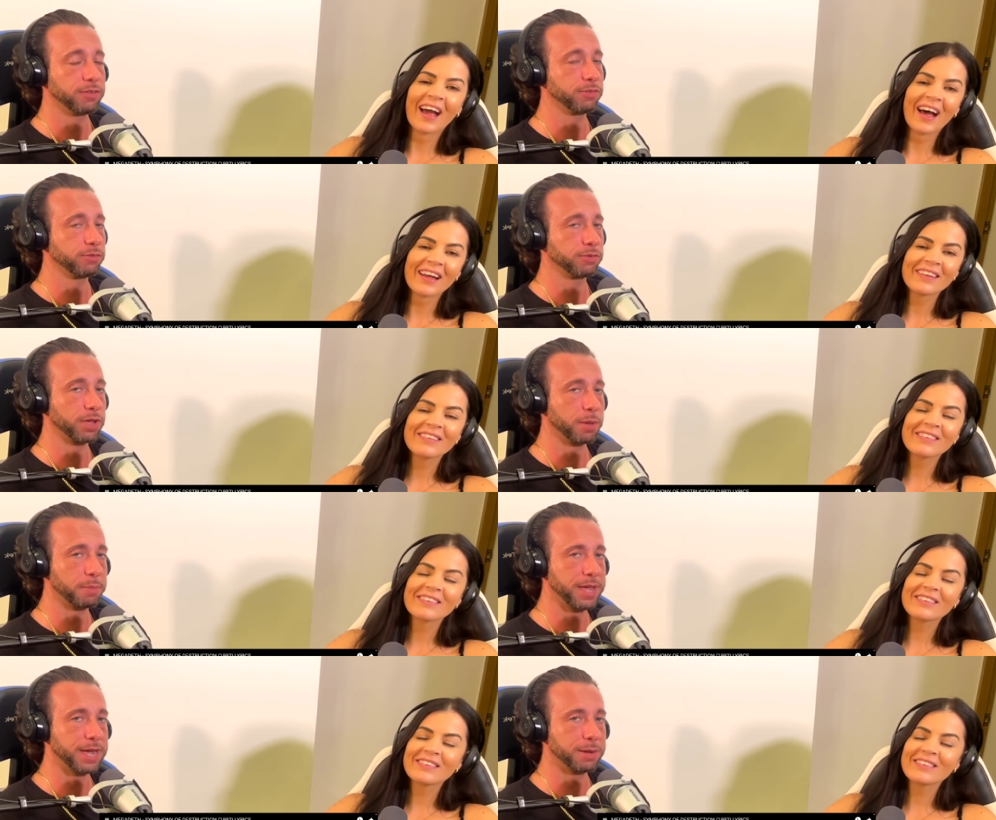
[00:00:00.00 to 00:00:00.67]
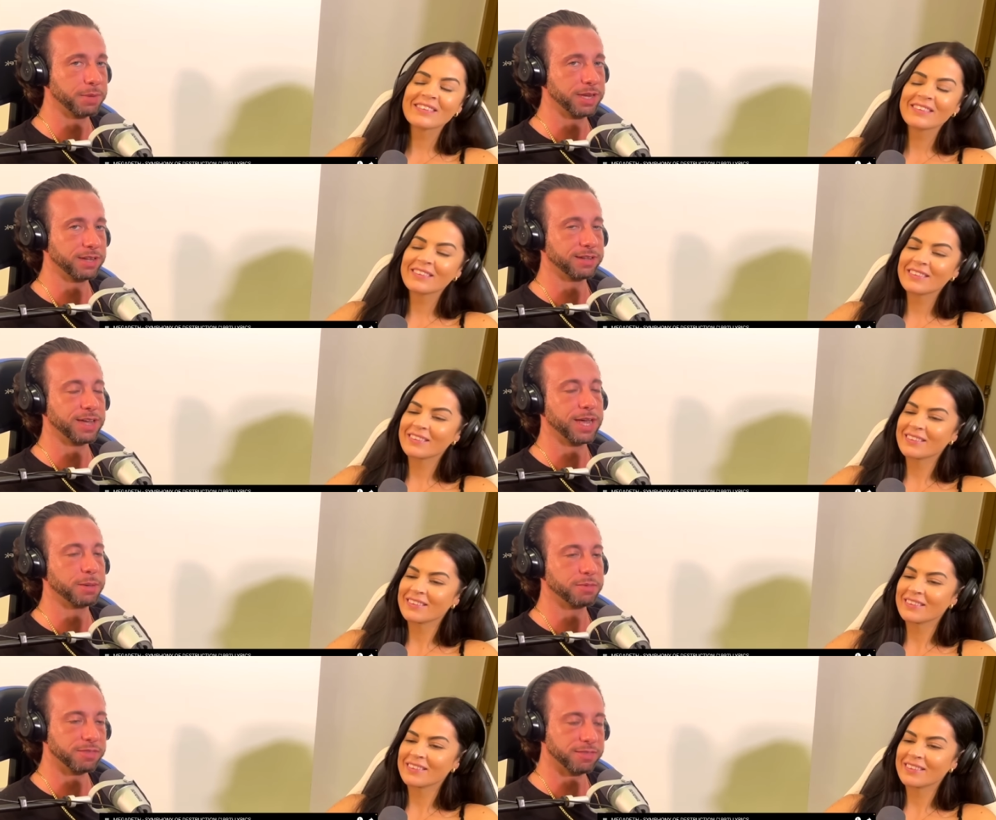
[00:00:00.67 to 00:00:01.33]
Speaker 1: Yes. If you've come back many
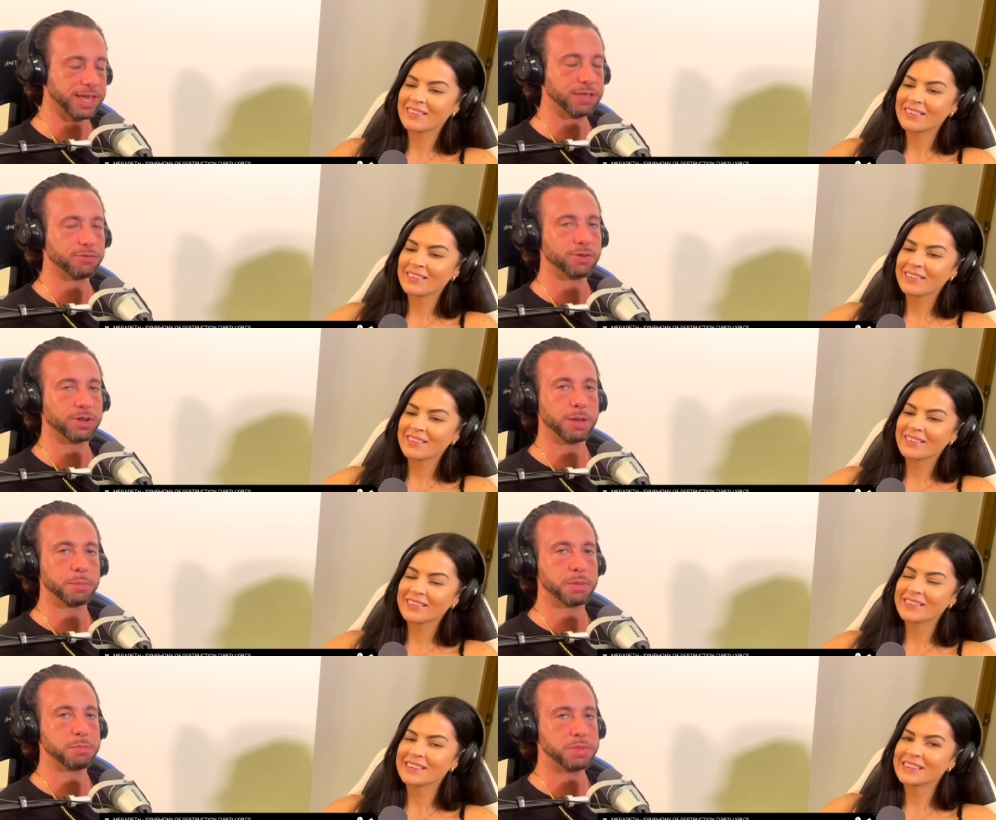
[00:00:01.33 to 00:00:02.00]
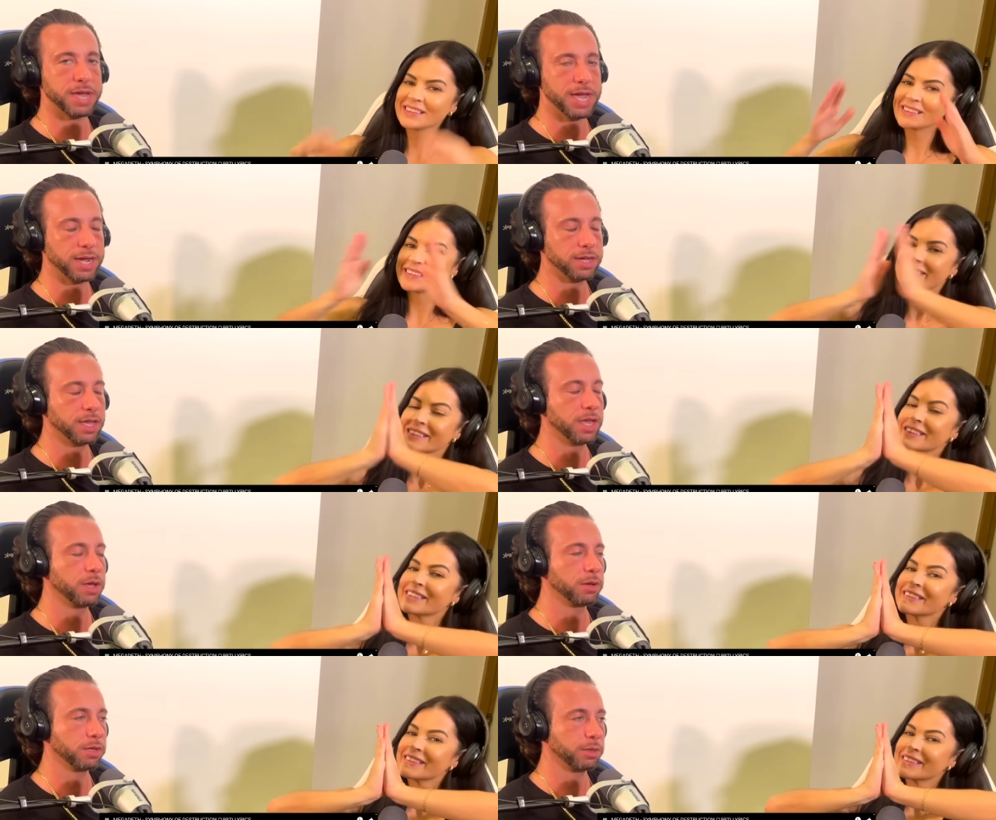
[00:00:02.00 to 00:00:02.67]
times, thanks for coming
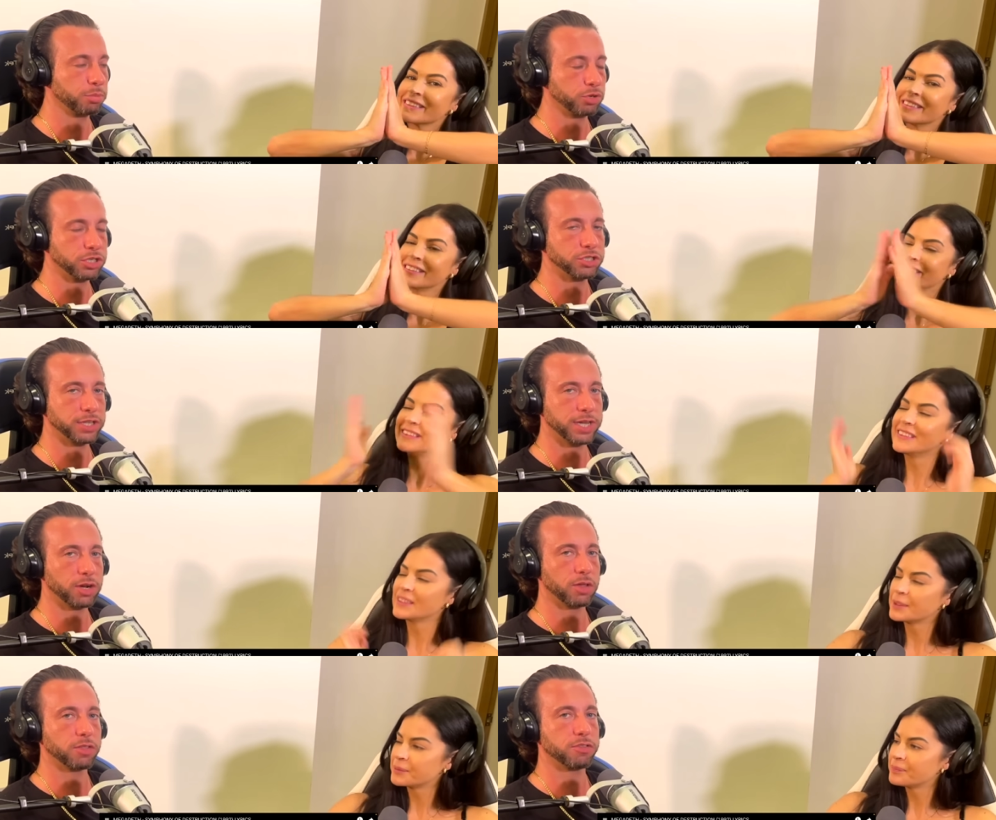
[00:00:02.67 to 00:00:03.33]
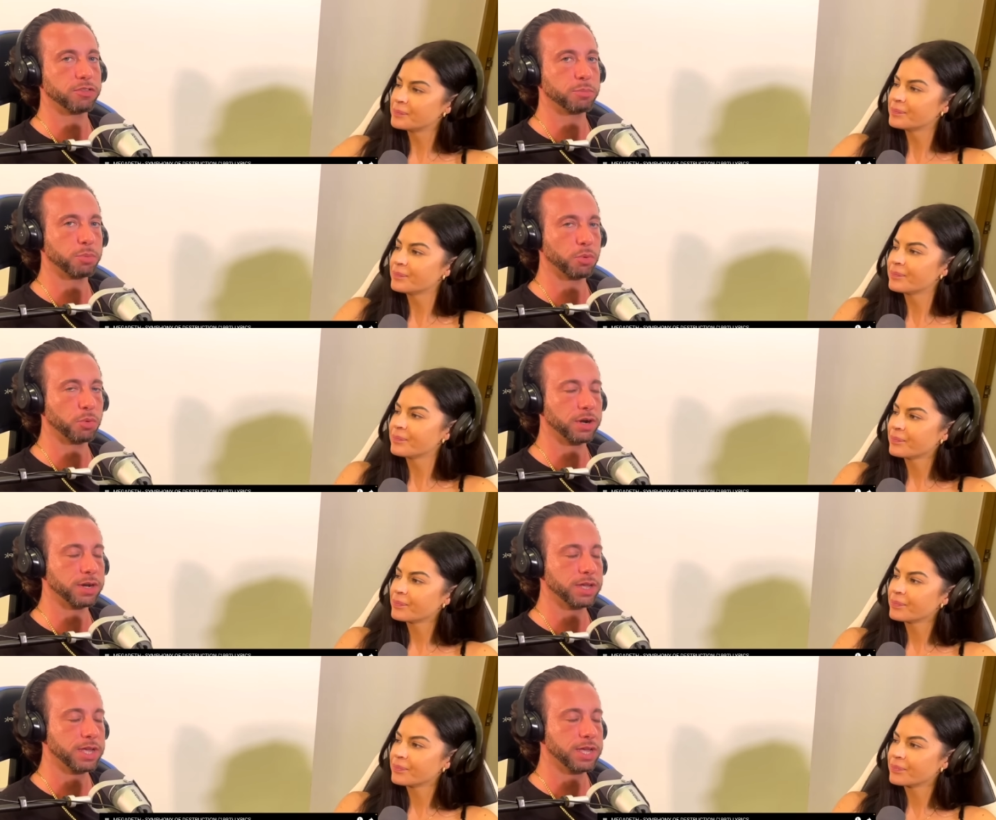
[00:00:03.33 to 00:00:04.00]
back. We appreciate all the
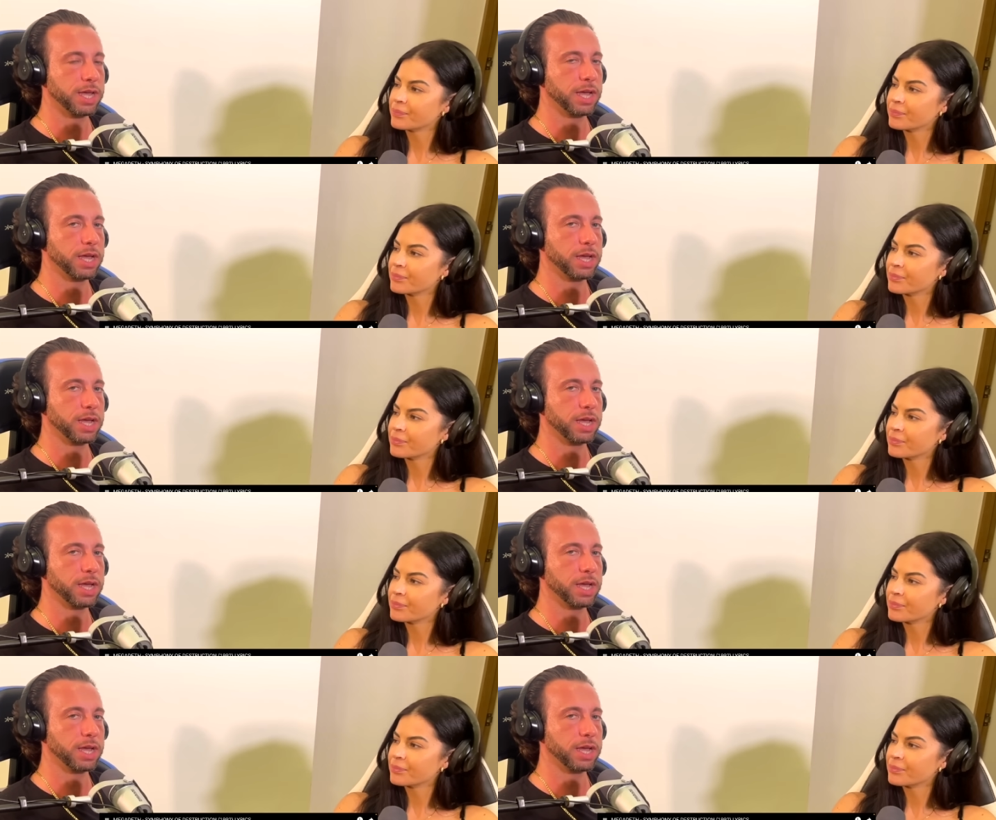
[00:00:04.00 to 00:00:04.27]
support.